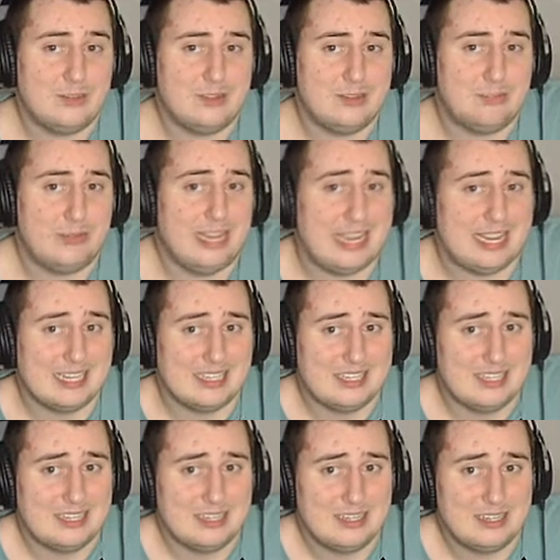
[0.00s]
Please.
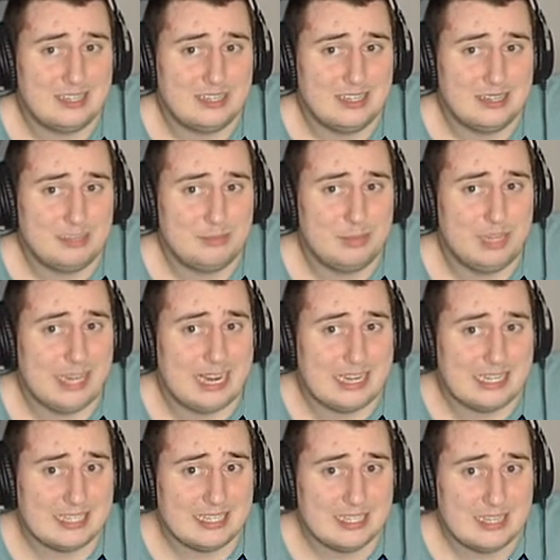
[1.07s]

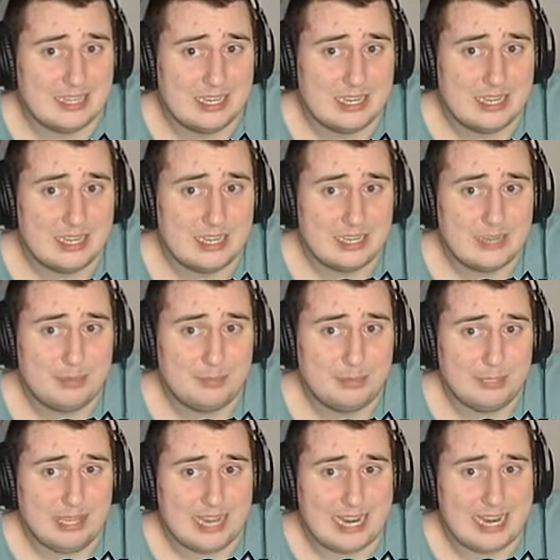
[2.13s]
Please.
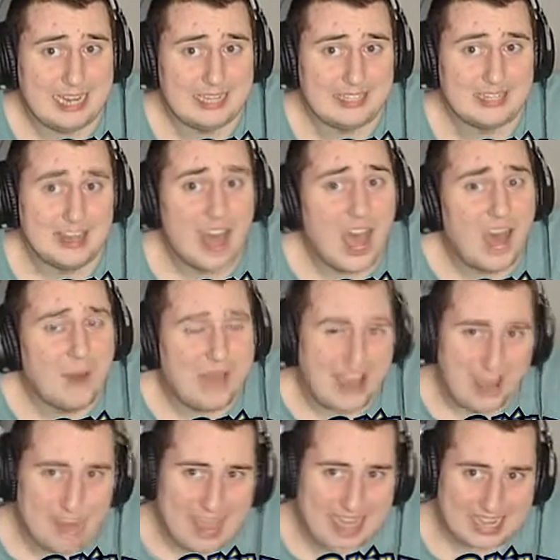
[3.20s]
Please. No,
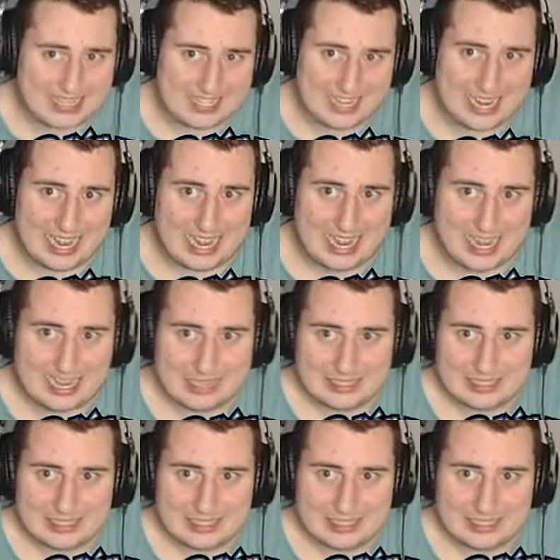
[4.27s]
Helmet! Uh,